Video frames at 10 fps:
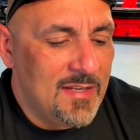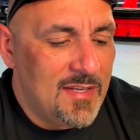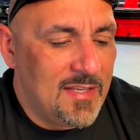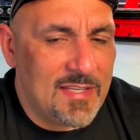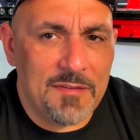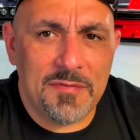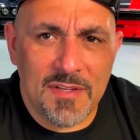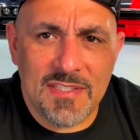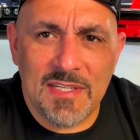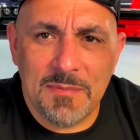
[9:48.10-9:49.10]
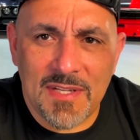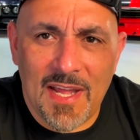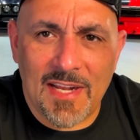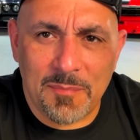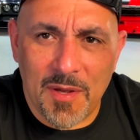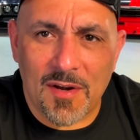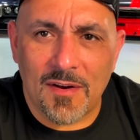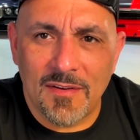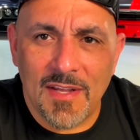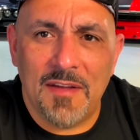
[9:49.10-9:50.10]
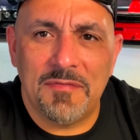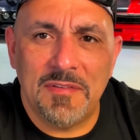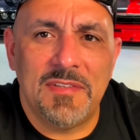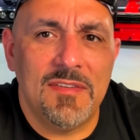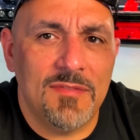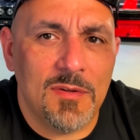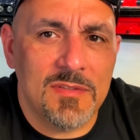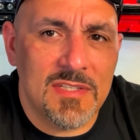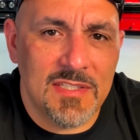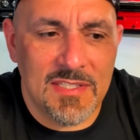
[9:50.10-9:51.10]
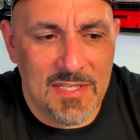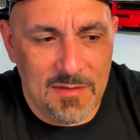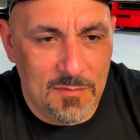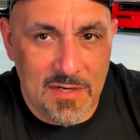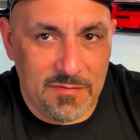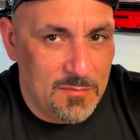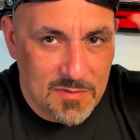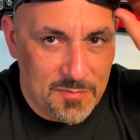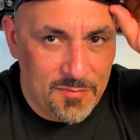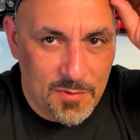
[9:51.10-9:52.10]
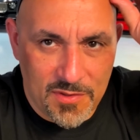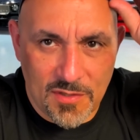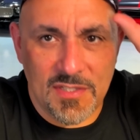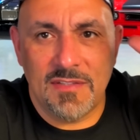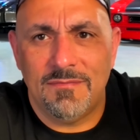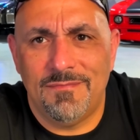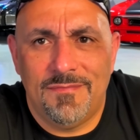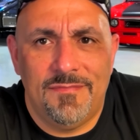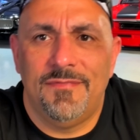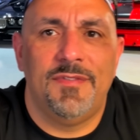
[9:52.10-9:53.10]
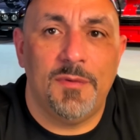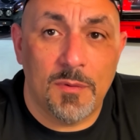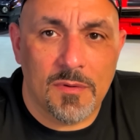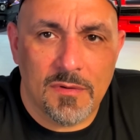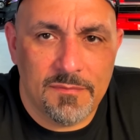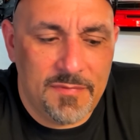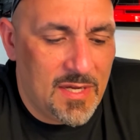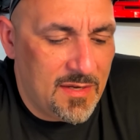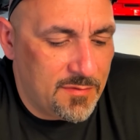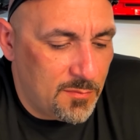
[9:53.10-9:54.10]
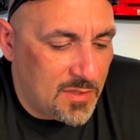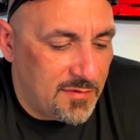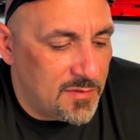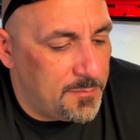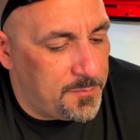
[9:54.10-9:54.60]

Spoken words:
It definitely seems to act better at 15 volts than it did at whatever it was before, 13, 4, 5 or whatever.